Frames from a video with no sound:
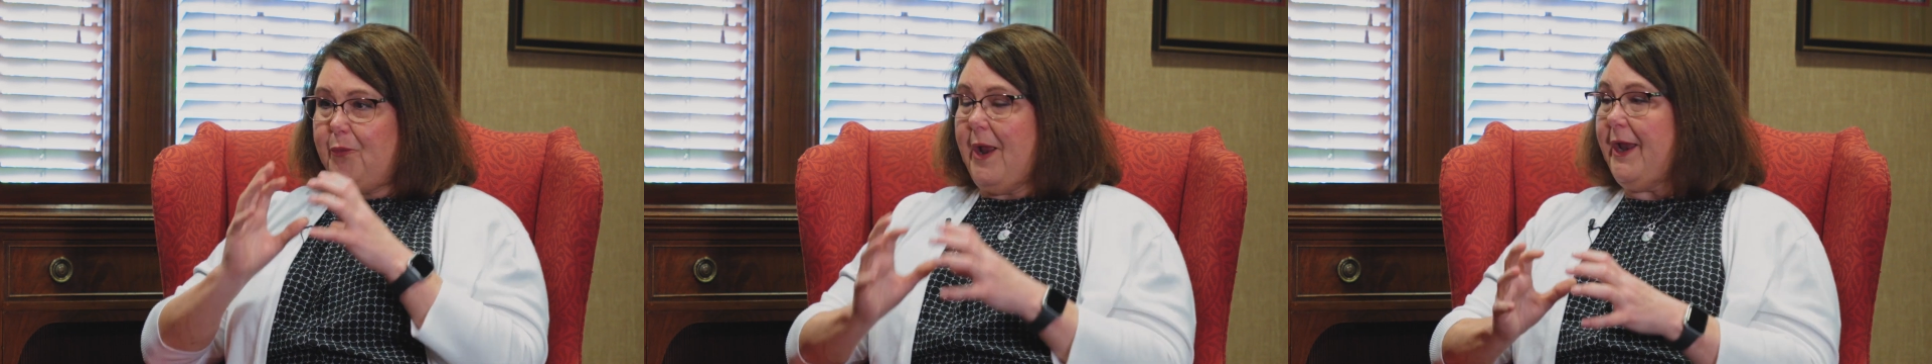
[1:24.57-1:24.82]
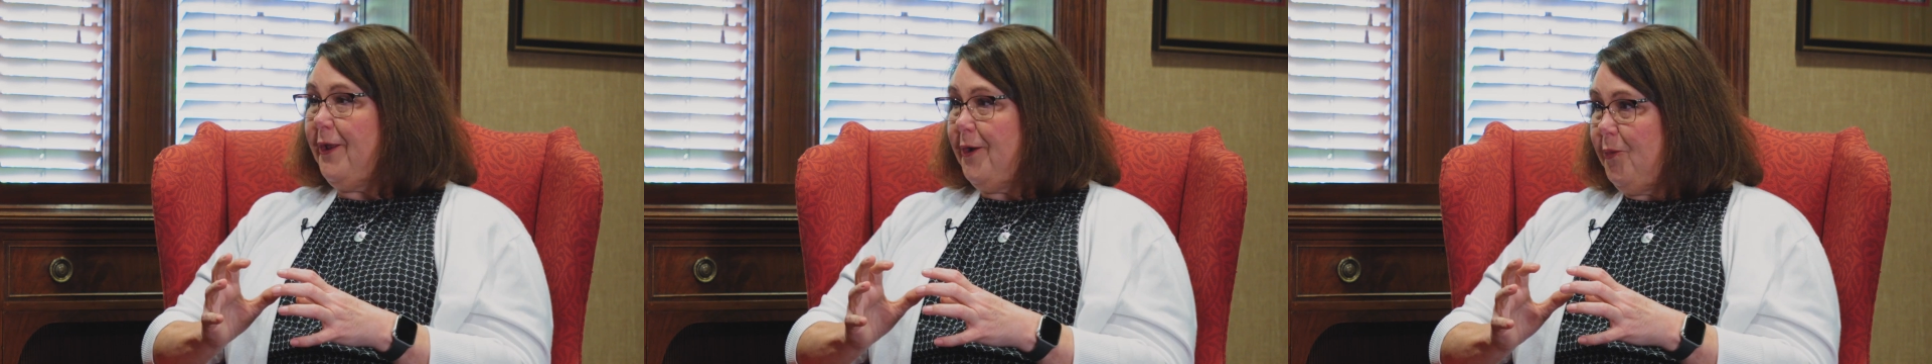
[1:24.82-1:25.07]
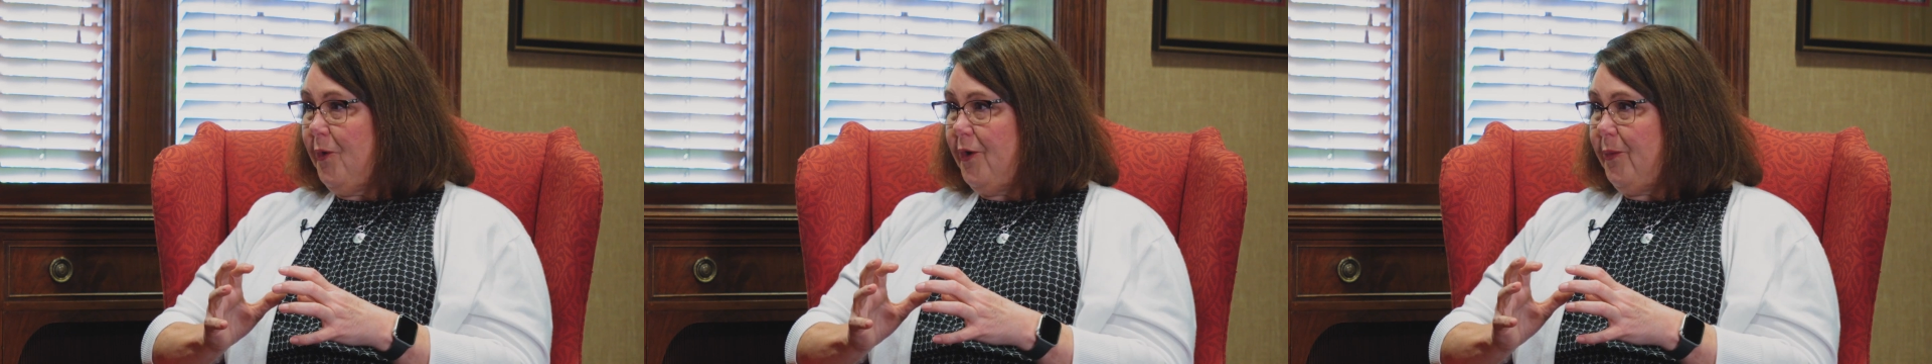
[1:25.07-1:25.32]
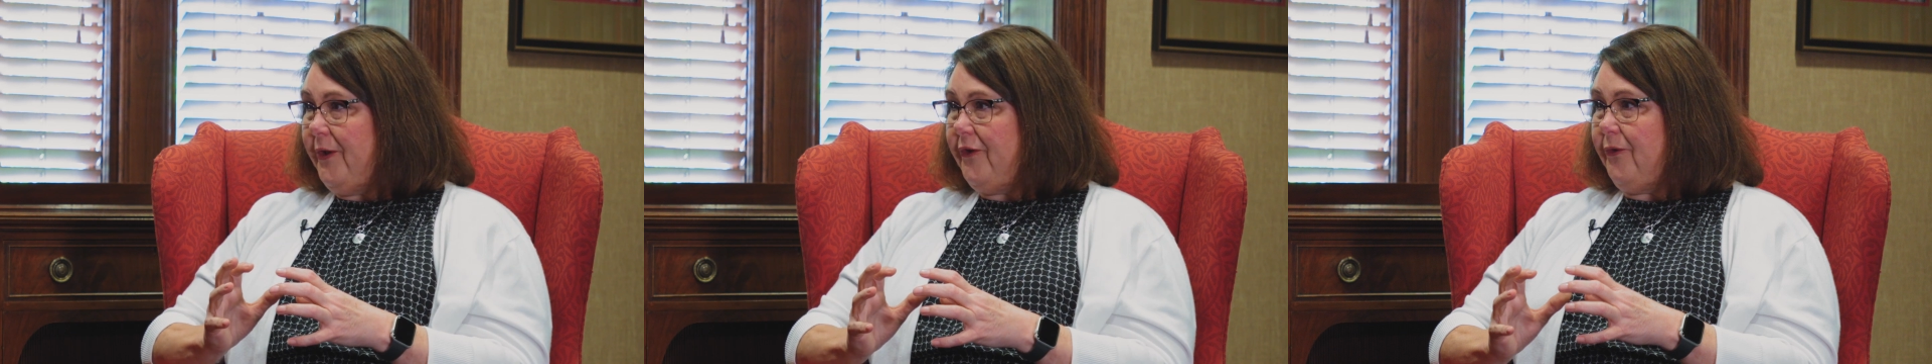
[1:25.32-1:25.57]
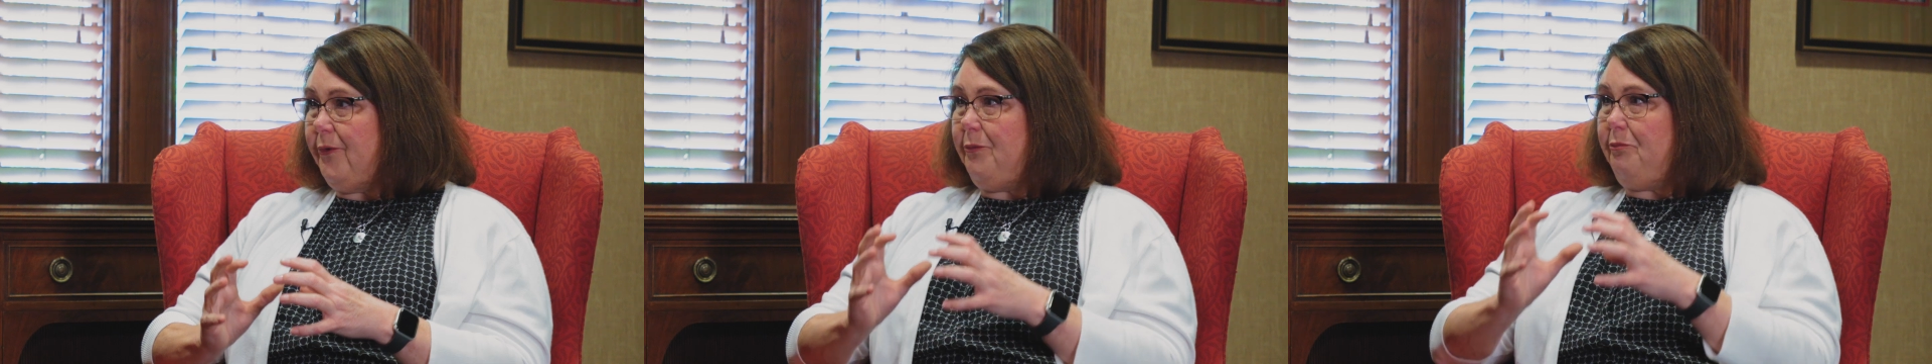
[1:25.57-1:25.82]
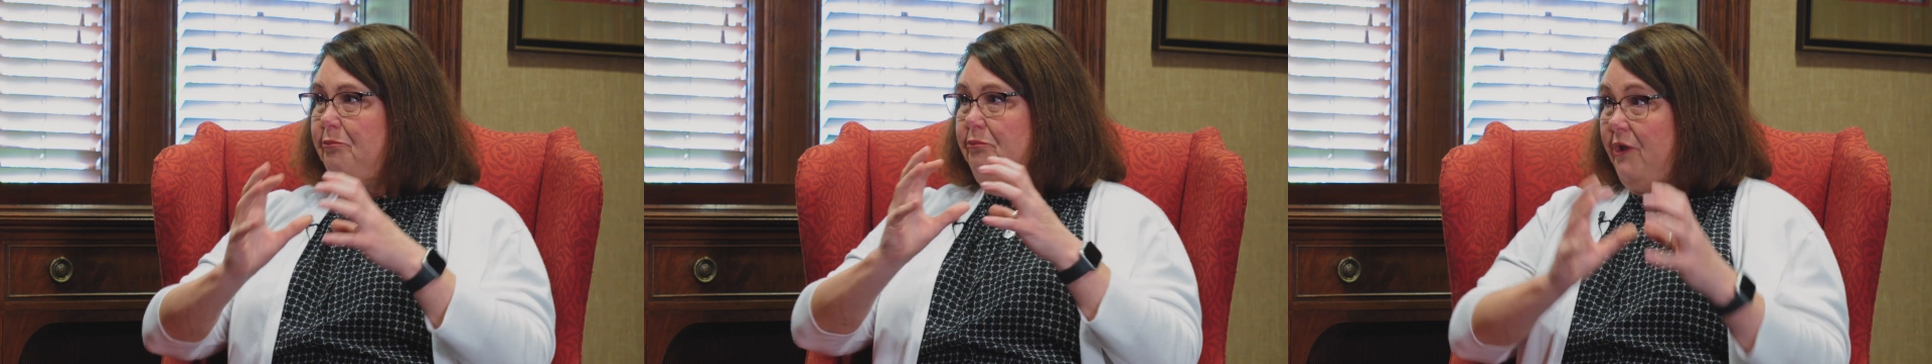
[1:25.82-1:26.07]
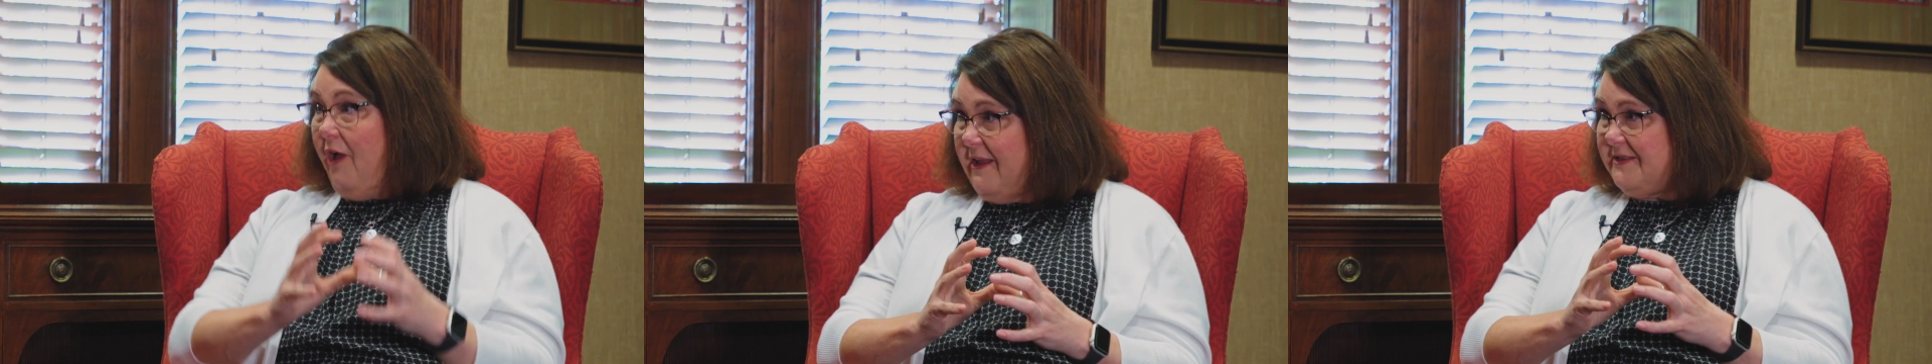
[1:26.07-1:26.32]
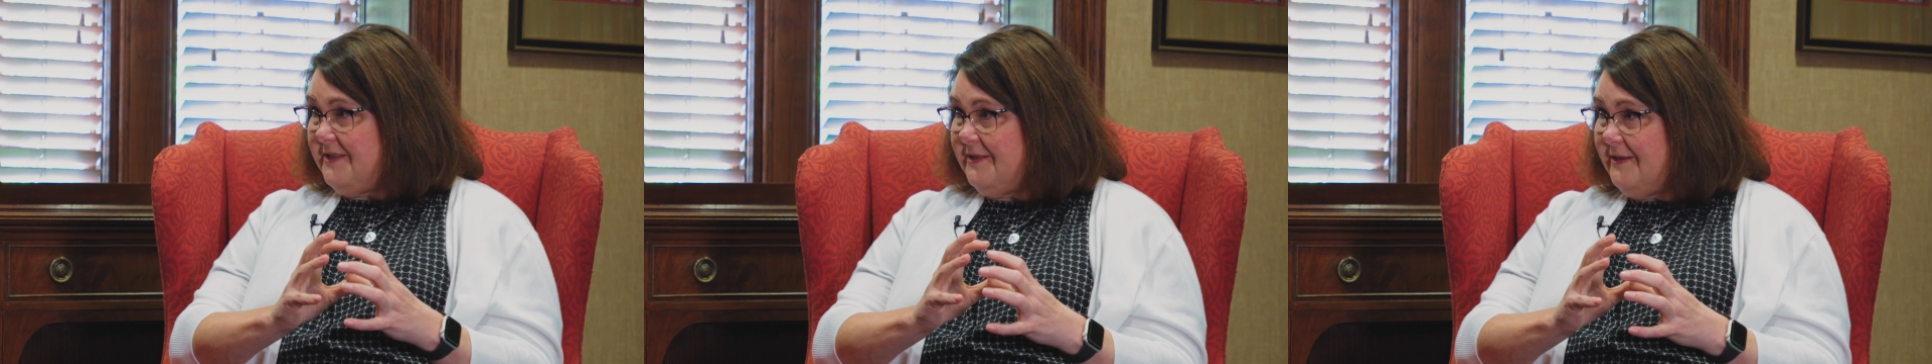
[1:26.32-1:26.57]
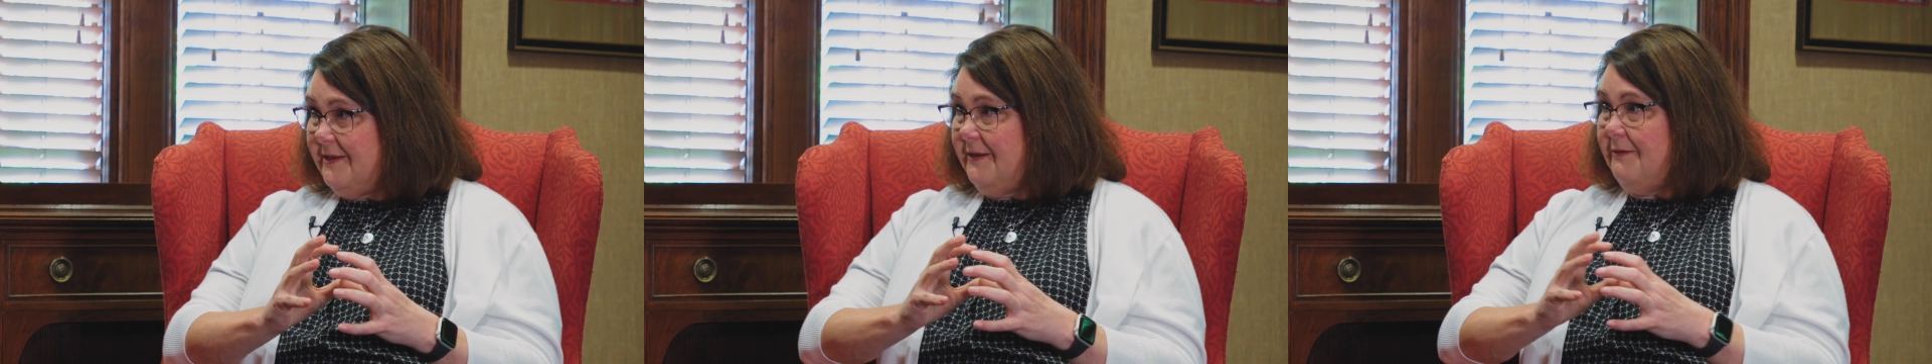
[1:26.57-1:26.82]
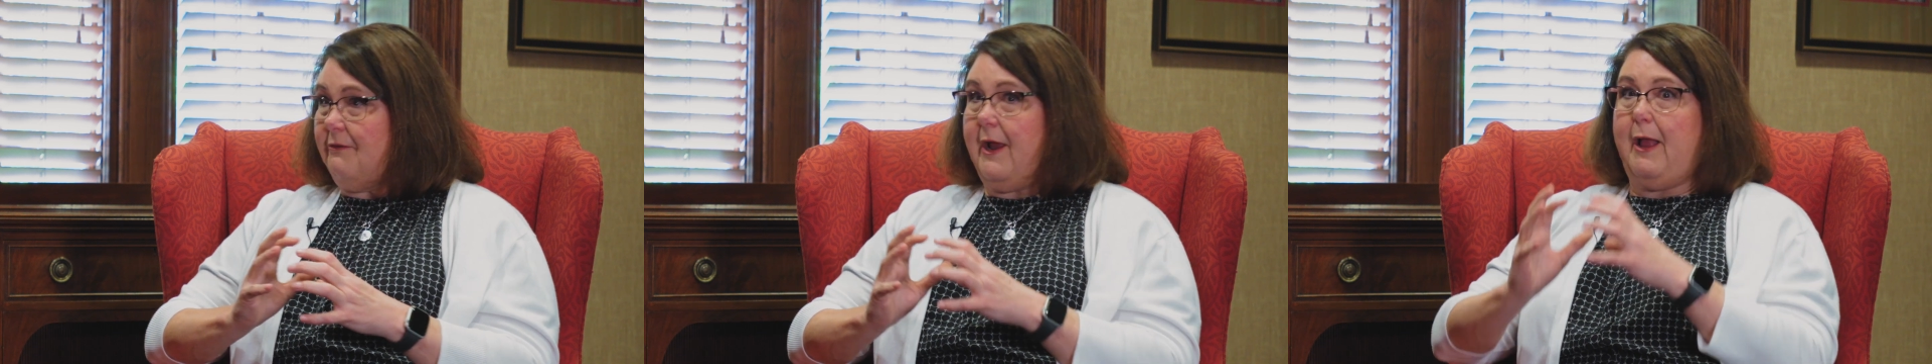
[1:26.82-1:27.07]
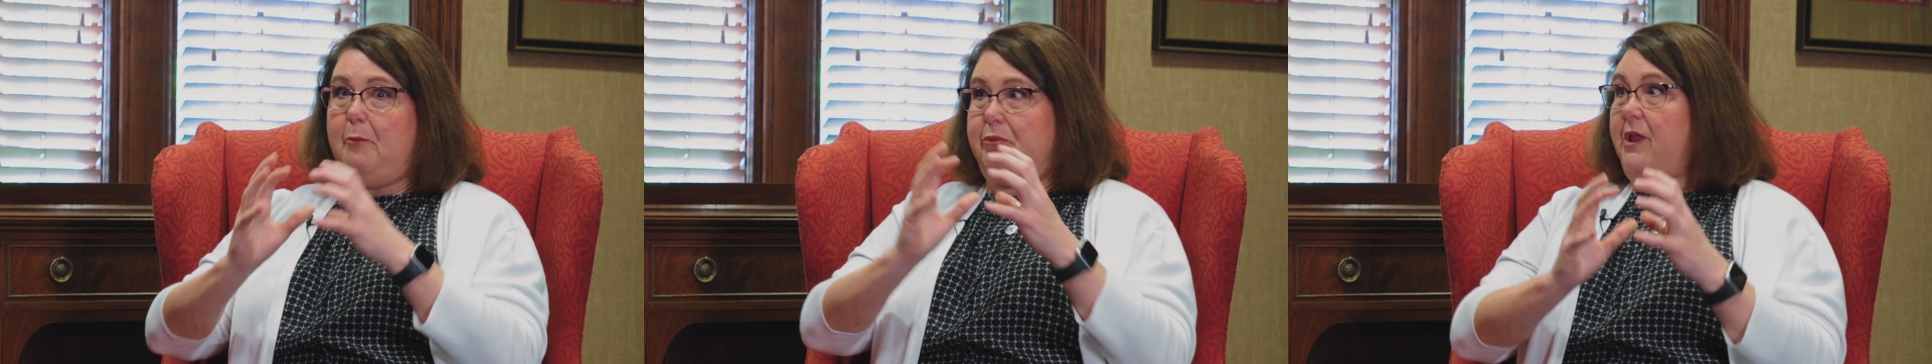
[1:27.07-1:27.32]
regular work we do plus, right?